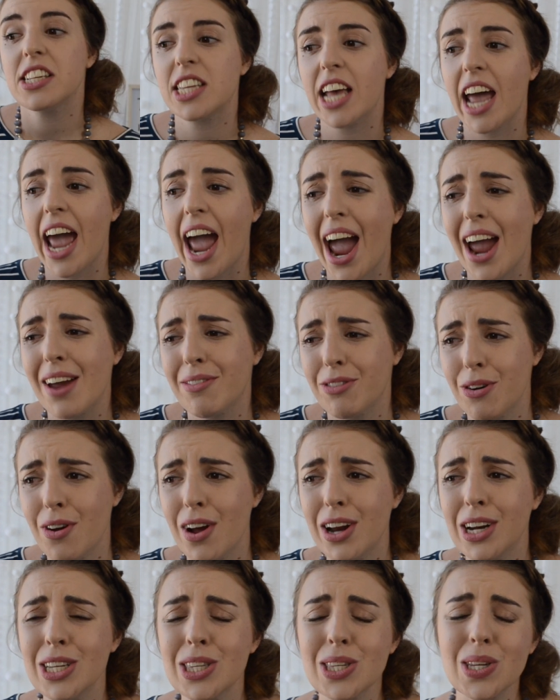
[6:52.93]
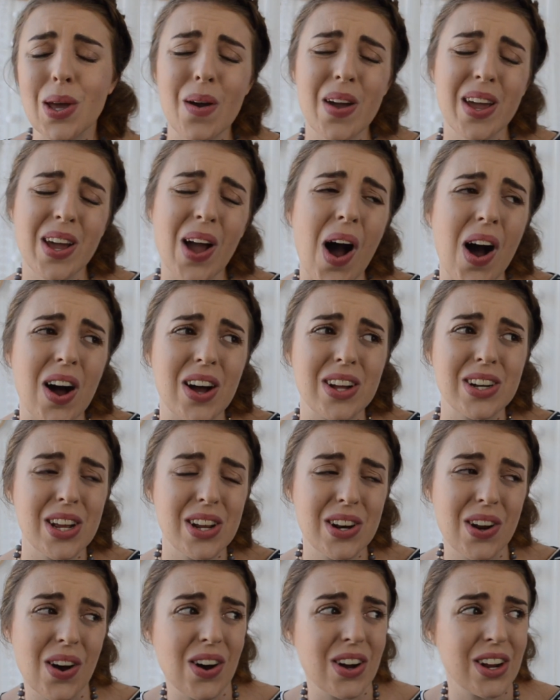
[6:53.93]
So everyone is going on
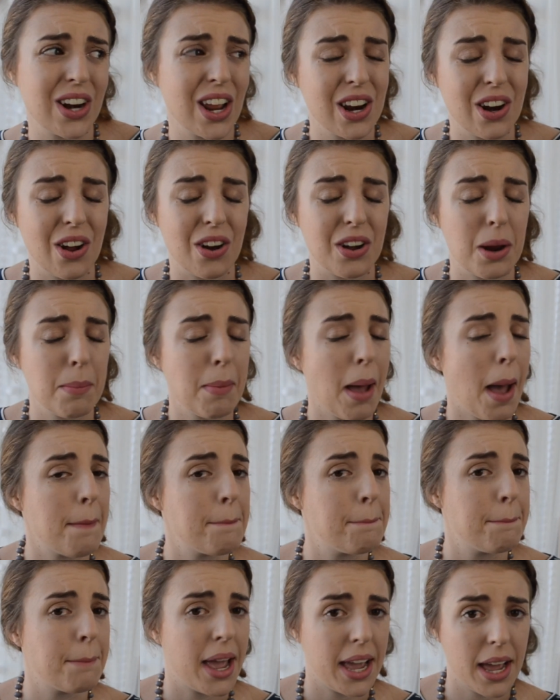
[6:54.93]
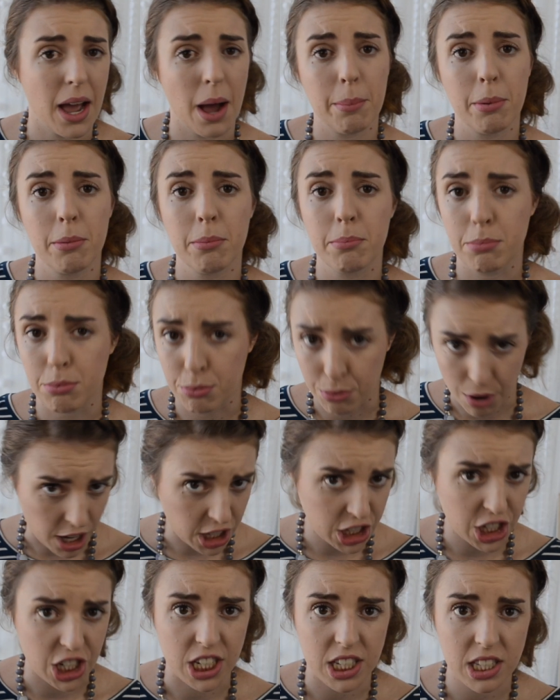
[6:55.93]
and on about makeup
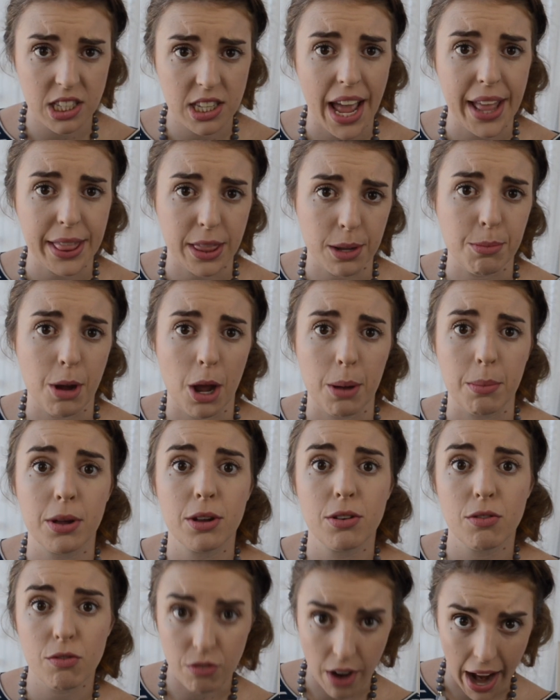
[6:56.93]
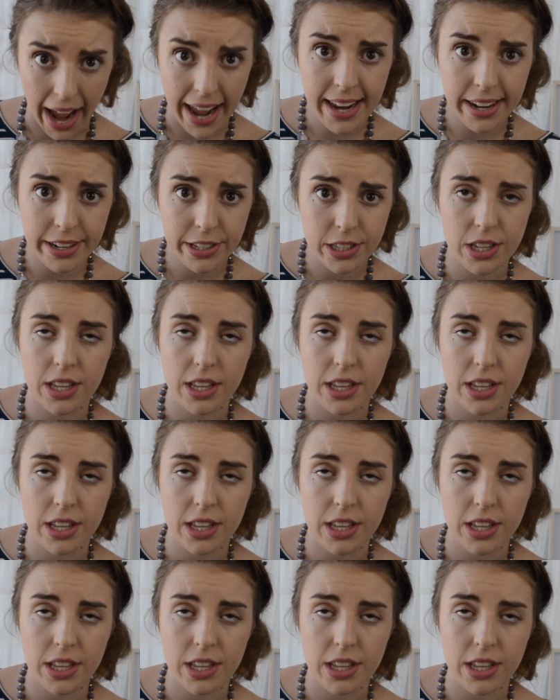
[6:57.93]
brushes at the moment, right?